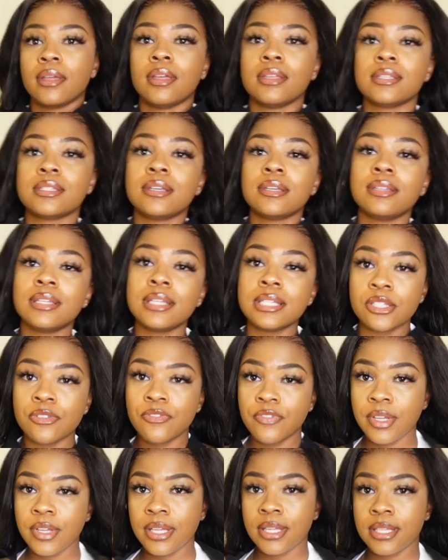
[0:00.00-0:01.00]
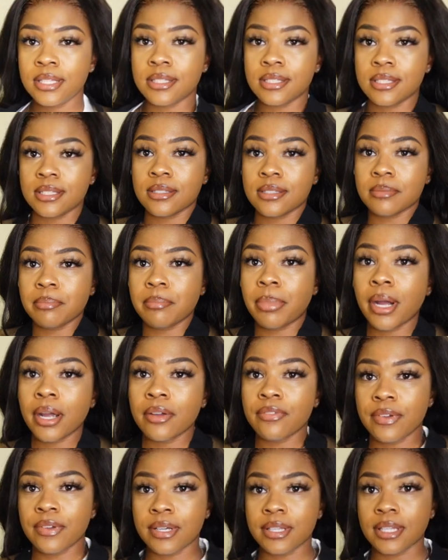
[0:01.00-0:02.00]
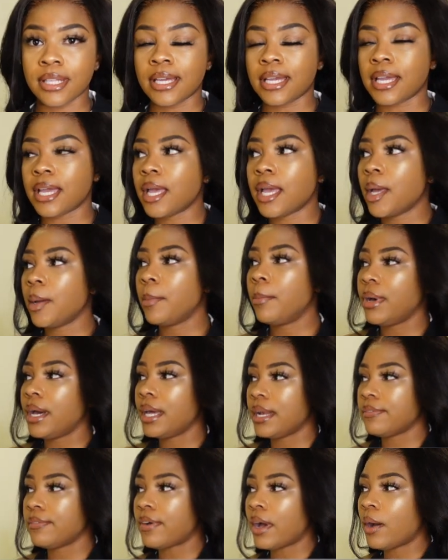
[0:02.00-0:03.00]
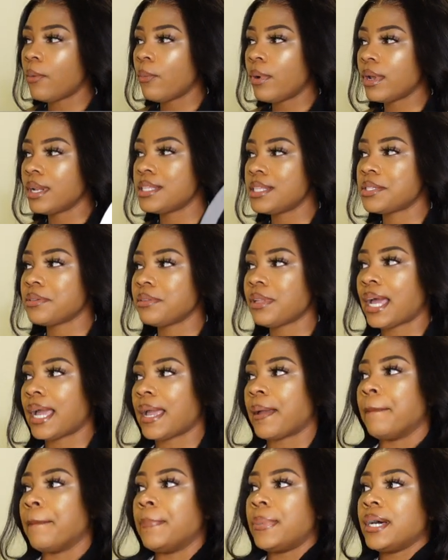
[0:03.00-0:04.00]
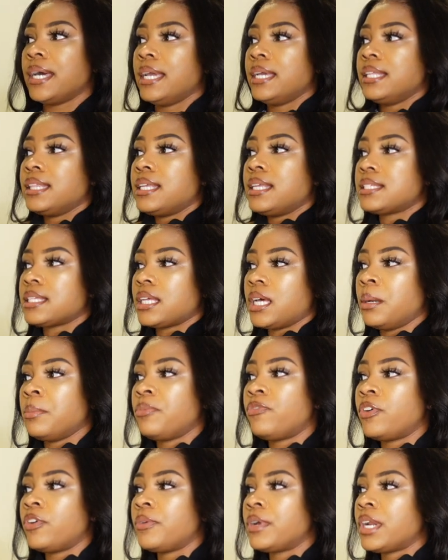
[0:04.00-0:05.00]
So this fits perfectly. But if I wanted to like button this up for